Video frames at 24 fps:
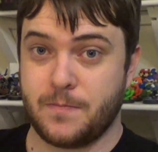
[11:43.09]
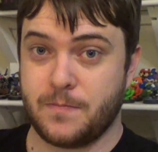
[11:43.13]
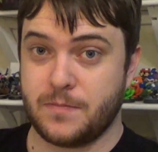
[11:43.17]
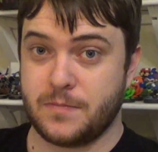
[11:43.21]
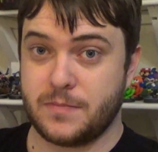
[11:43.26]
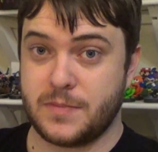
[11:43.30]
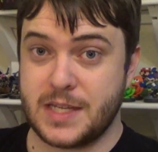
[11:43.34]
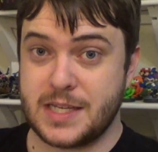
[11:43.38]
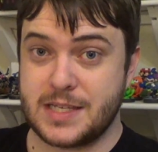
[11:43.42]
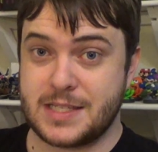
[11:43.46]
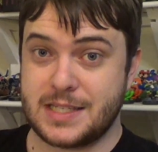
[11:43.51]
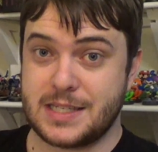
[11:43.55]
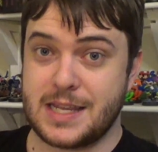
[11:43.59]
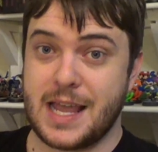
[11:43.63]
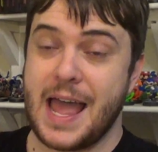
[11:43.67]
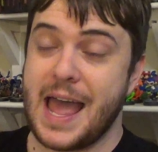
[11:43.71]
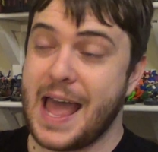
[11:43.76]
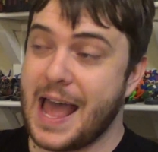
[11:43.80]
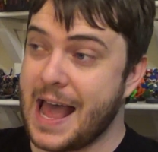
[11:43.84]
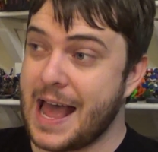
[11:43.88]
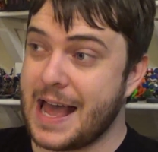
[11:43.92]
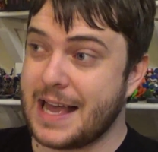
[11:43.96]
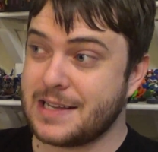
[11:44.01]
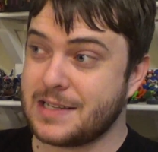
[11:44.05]
This
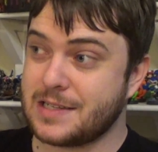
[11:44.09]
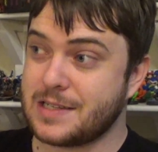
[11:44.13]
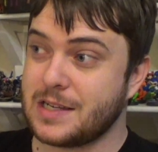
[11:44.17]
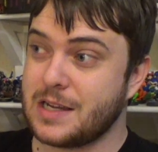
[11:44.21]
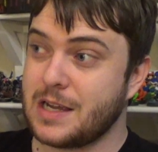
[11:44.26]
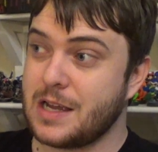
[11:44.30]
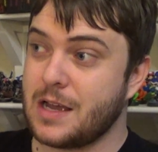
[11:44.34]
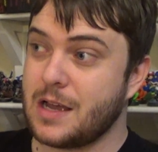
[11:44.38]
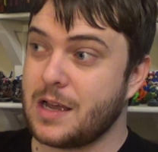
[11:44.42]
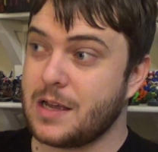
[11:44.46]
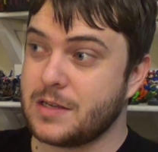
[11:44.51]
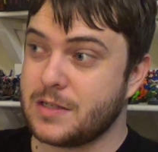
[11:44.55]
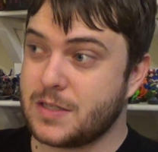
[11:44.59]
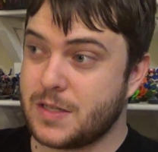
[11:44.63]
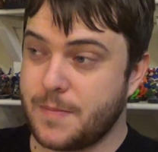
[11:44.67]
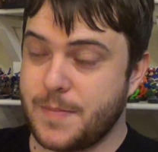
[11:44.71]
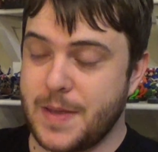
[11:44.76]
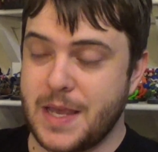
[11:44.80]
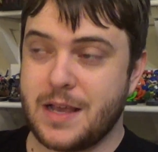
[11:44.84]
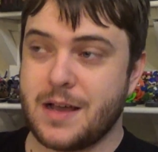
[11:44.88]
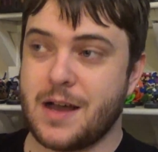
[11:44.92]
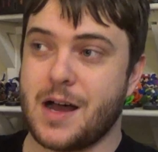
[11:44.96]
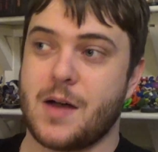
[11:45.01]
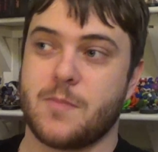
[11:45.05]
has to be
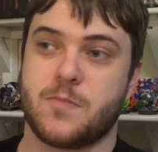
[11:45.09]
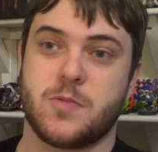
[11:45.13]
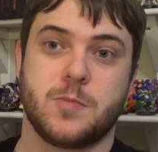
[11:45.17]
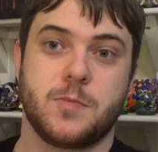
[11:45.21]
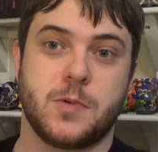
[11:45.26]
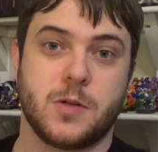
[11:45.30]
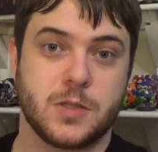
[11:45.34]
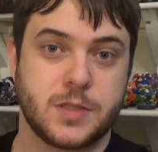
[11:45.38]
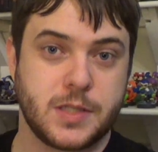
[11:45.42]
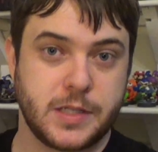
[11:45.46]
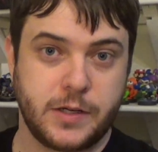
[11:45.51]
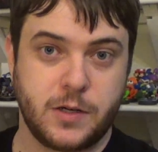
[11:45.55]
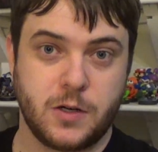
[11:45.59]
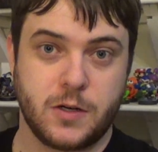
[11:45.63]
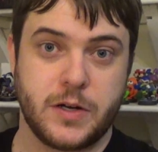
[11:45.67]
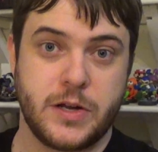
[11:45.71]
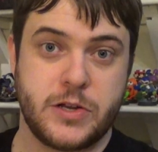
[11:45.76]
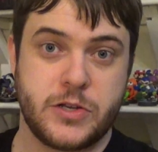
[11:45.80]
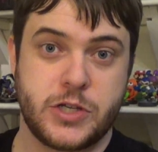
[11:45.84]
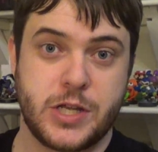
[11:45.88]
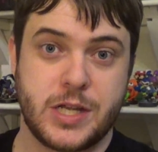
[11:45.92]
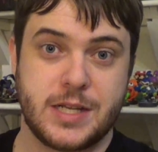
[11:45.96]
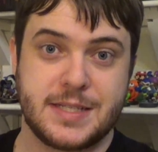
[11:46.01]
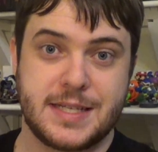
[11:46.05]
comparable to current
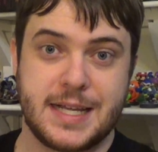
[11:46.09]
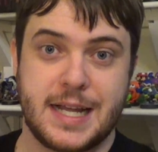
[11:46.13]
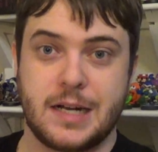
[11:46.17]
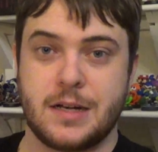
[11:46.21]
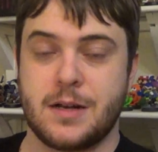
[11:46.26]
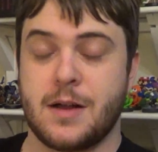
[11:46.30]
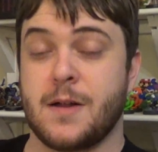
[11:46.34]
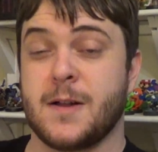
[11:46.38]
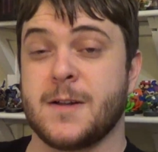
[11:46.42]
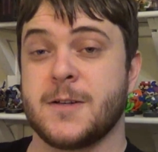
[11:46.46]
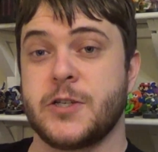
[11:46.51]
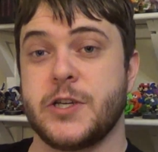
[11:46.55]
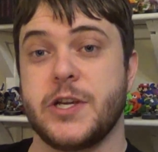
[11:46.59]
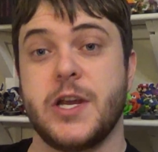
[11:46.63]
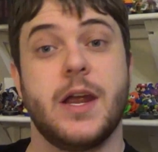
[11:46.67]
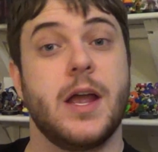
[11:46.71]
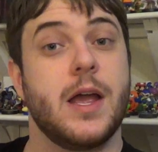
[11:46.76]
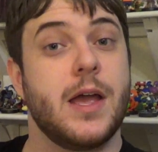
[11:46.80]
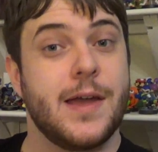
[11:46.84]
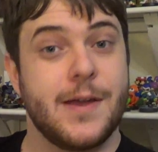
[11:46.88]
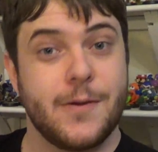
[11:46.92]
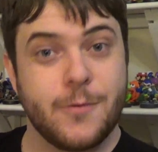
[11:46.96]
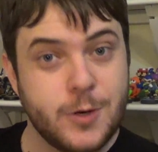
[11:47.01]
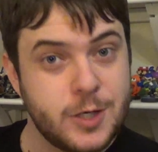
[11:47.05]
gen technology,
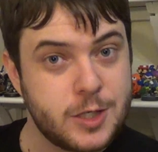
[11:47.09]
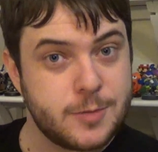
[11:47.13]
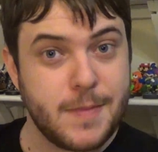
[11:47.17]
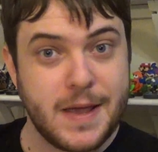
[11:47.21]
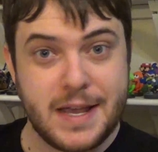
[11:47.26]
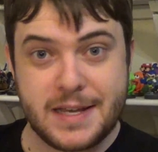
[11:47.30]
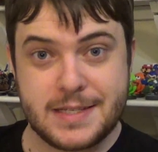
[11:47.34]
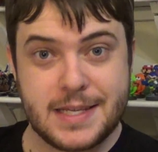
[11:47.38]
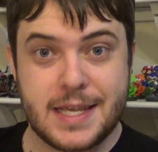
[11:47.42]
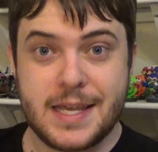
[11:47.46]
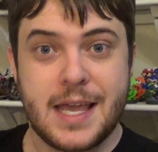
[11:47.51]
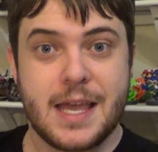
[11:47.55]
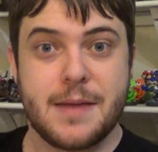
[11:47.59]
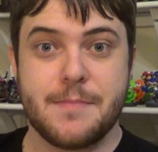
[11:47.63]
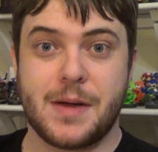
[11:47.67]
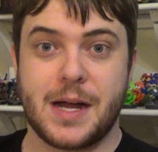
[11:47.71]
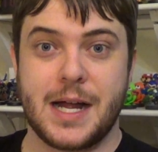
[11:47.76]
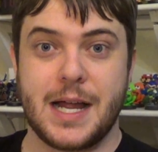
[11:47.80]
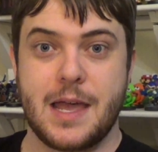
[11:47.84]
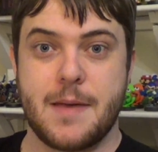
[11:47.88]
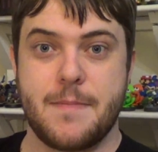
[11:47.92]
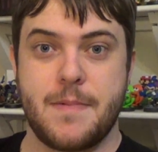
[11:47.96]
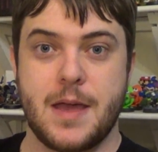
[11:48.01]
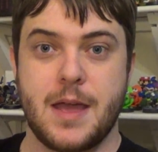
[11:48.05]
which makes it, in my
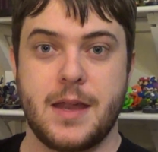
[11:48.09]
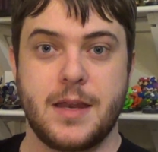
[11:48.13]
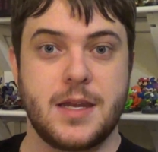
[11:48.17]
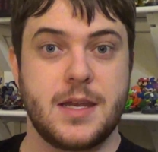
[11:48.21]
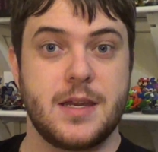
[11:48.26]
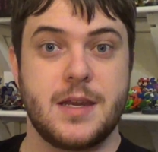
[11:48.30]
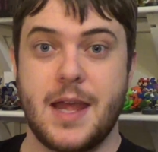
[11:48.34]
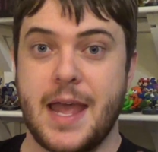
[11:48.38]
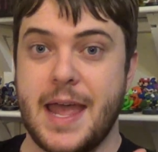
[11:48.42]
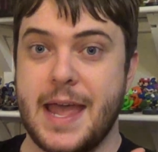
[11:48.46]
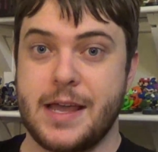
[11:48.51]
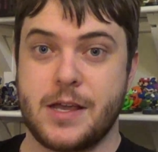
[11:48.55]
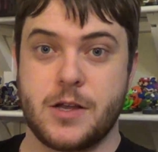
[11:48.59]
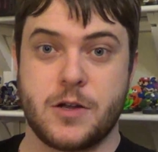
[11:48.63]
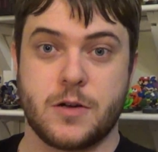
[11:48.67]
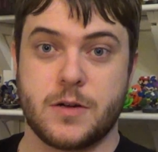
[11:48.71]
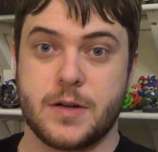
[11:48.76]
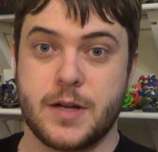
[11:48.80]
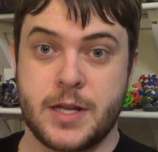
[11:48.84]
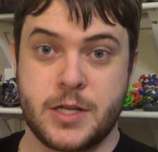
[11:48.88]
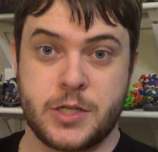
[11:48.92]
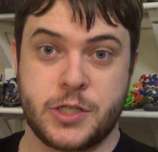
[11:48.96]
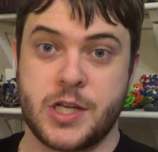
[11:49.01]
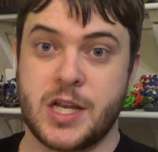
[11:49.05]
opinion, a
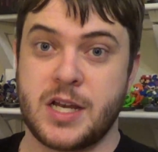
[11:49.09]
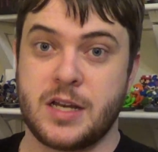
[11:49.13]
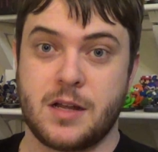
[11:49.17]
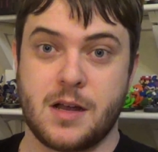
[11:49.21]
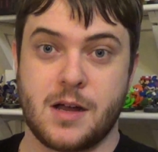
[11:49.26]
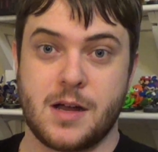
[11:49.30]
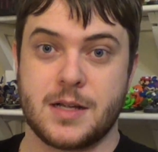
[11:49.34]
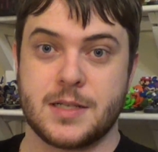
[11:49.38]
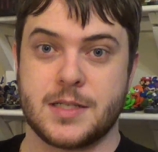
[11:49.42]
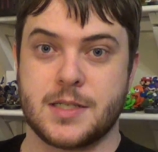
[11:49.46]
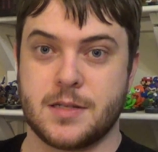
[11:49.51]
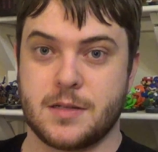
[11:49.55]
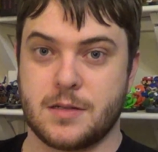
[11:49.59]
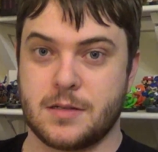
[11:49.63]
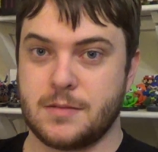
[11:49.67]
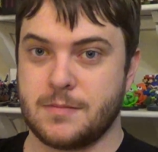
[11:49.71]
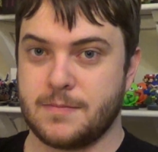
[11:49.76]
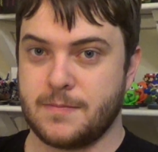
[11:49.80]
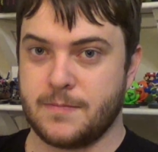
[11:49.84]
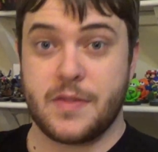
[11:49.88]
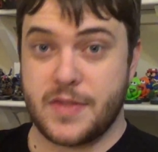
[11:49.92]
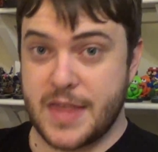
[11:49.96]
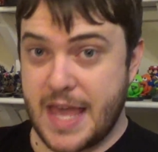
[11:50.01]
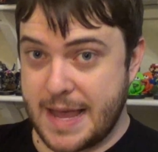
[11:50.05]
current gen console.
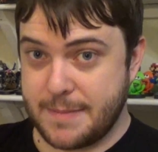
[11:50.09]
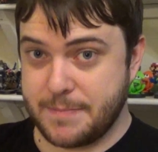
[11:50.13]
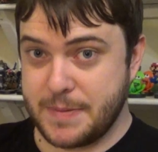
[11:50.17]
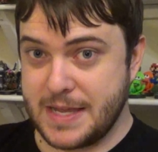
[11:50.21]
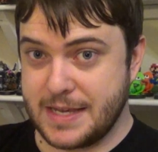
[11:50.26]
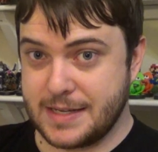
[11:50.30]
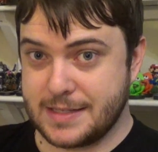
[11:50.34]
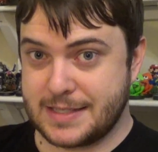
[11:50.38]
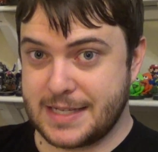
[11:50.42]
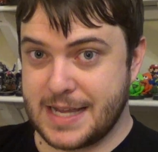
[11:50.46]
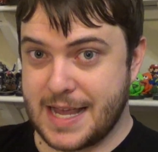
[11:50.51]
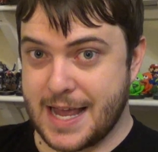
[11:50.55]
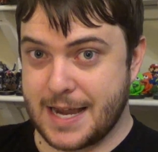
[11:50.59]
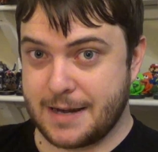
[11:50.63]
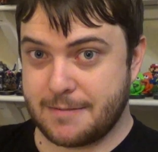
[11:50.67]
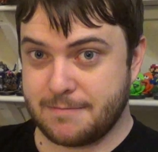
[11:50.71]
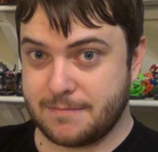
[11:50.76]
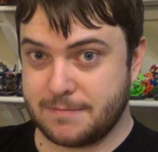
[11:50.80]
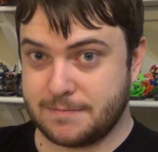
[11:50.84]
That being said,